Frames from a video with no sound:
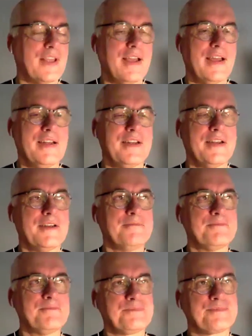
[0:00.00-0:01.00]

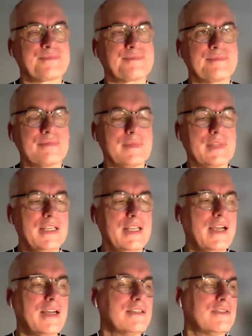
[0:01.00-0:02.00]
And
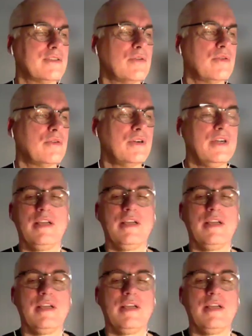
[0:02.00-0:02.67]
yeah, so